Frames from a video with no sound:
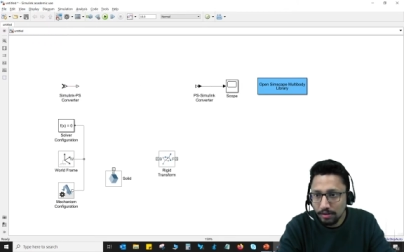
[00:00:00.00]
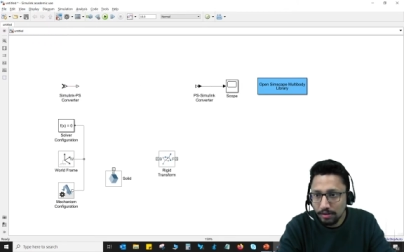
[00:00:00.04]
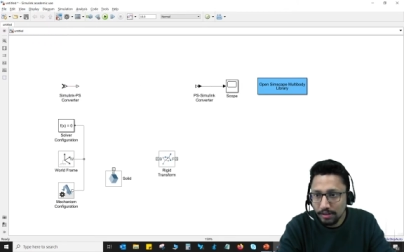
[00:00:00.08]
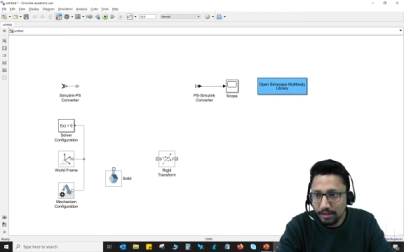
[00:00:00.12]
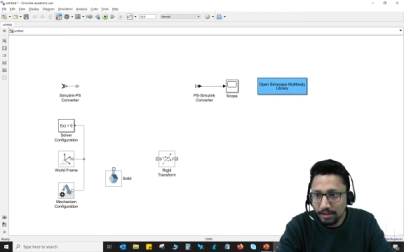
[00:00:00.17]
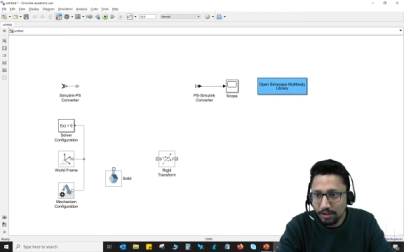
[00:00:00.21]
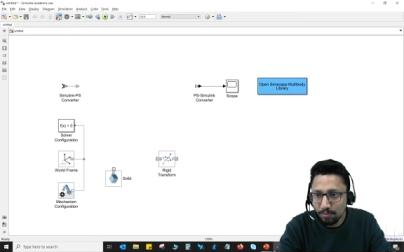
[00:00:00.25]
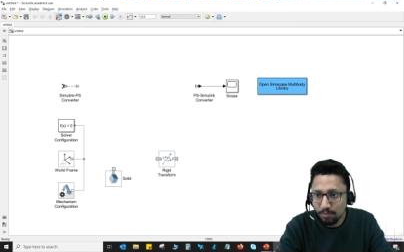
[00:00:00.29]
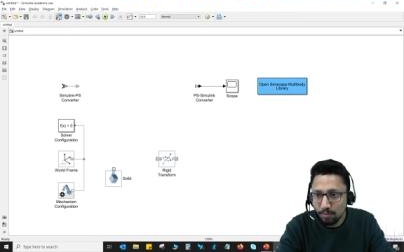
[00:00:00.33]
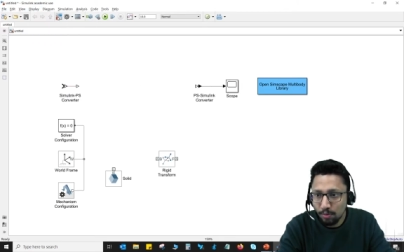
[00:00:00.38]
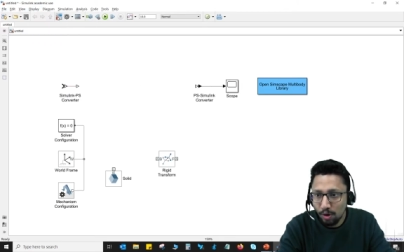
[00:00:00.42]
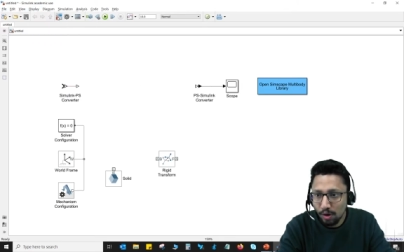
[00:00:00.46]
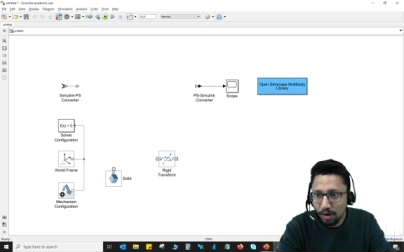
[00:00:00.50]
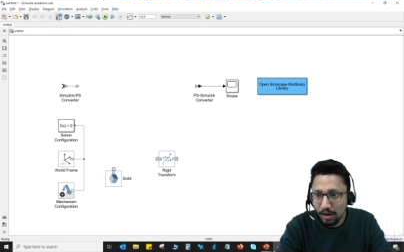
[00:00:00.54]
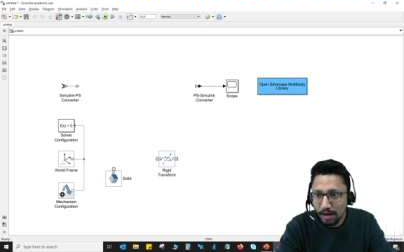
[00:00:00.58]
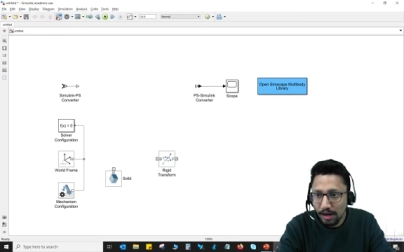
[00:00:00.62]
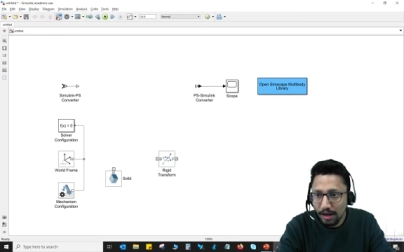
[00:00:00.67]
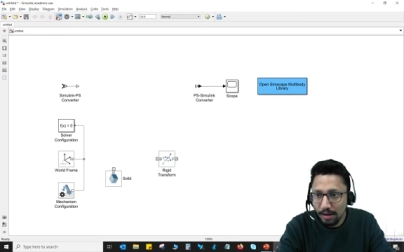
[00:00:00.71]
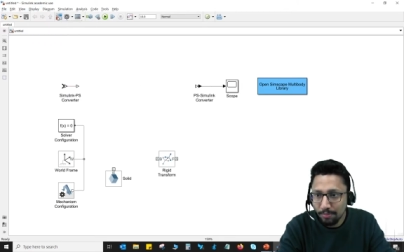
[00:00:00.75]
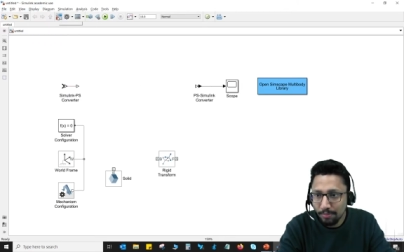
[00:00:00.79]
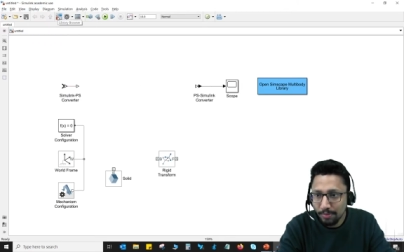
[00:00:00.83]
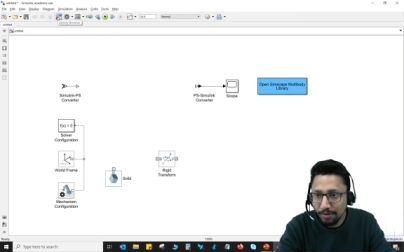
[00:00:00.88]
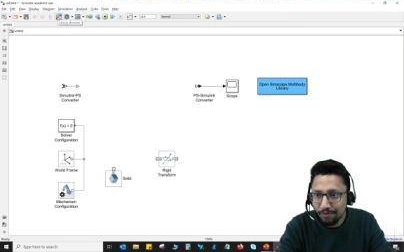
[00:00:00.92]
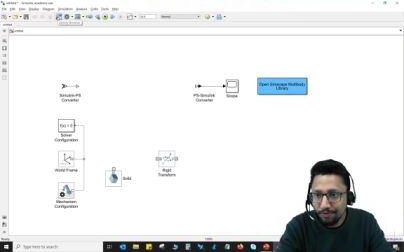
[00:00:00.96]
this block
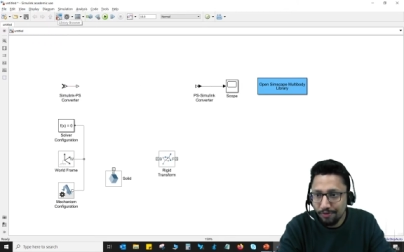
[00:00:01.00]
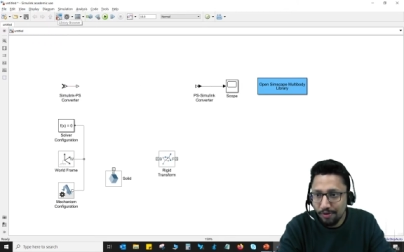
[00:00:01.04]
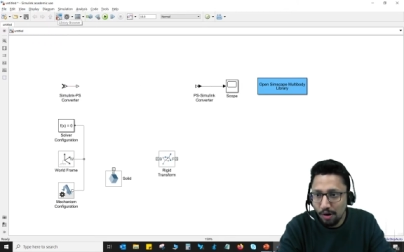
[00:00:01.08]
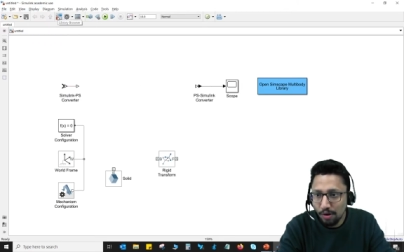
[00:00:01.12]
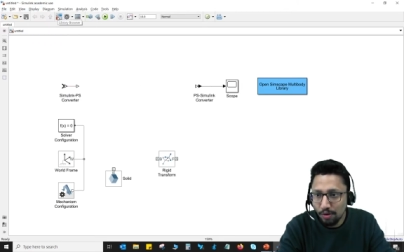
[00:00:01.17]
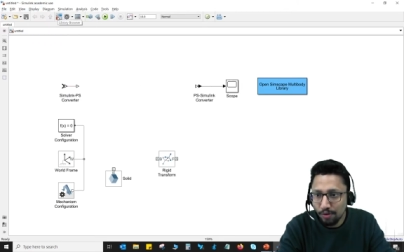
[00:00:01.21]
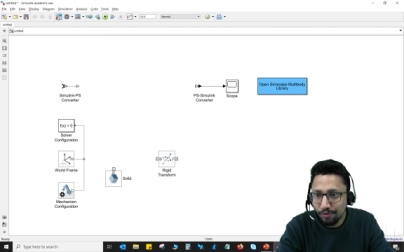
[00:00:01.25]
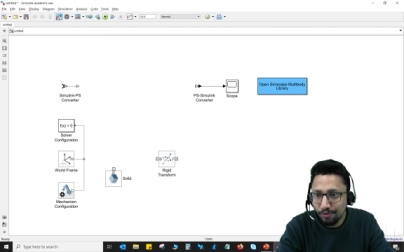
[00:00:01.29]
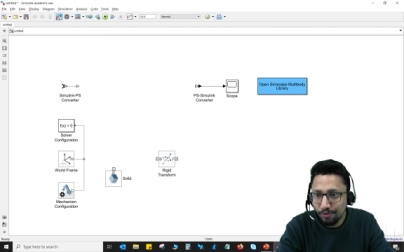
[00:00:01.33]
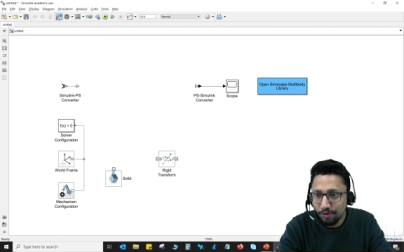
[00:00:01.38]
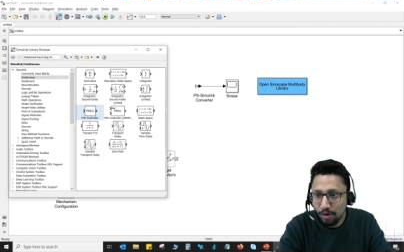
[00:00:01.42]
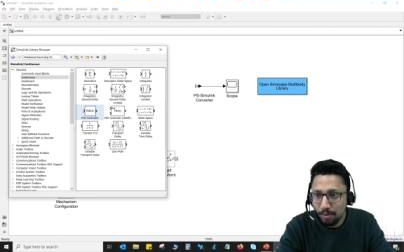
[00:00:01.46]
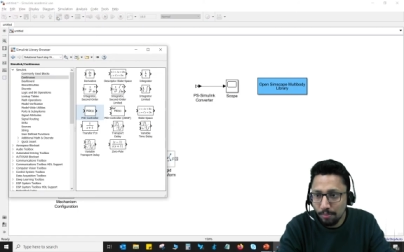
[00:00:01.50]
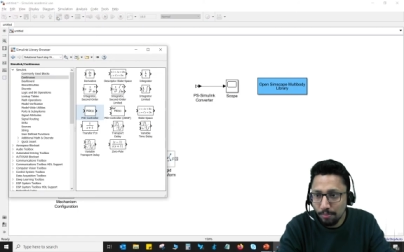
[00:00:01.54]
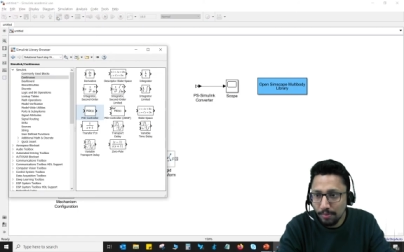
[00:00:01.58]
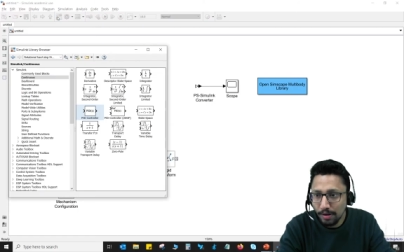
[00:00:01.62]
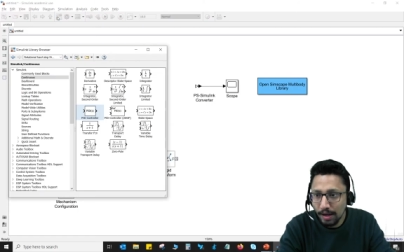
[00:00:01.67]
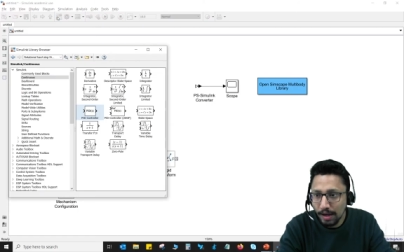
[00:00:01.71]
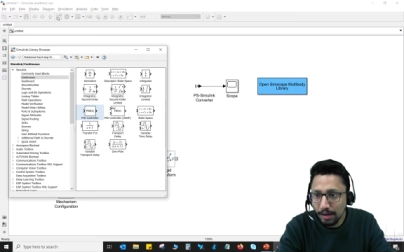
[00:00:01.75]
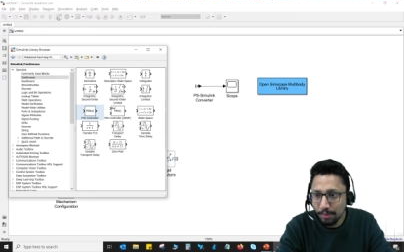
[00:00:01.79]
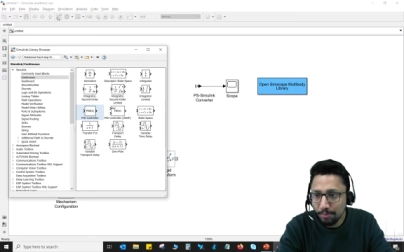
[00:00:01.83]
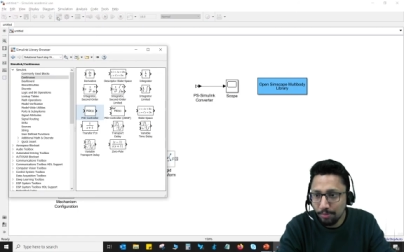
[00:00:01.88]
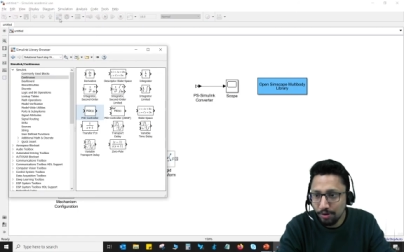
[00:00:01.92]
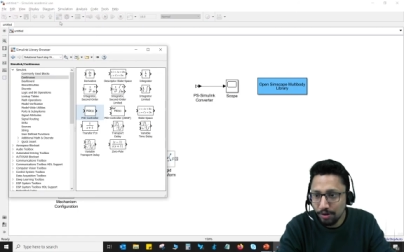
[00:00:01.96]
can be found from
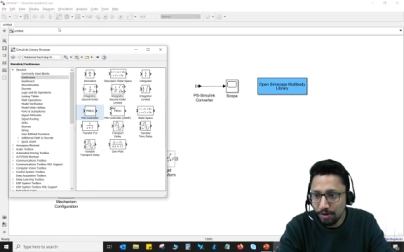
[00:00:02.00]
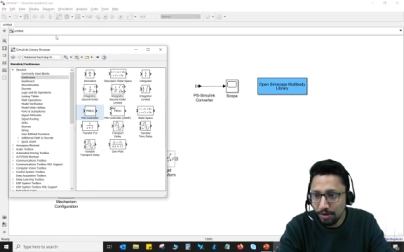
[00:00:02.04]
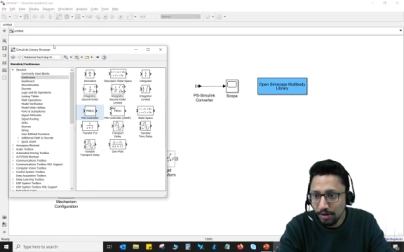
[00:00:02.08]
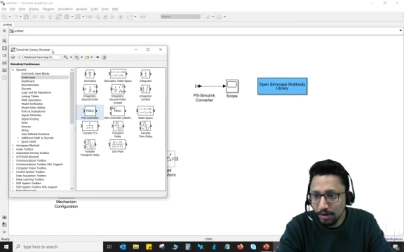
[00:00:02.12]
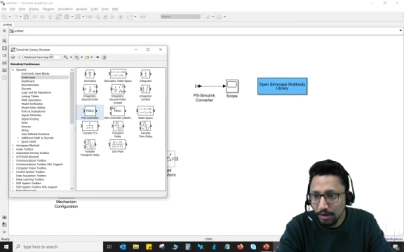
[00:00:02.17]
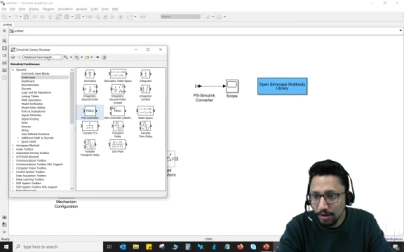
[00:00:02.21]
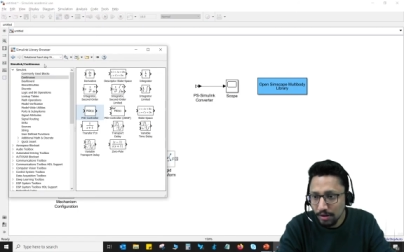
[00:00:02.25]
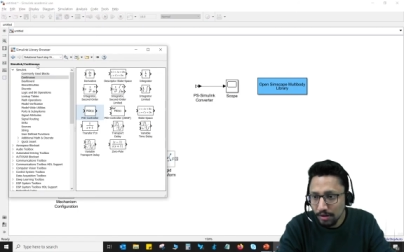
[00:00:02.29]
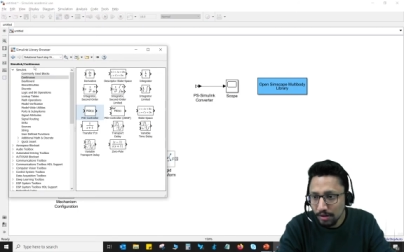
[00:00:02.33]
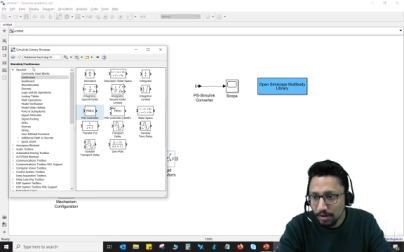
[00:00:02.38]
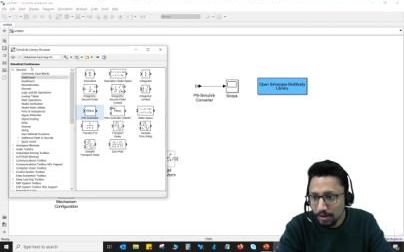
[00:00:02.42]
library,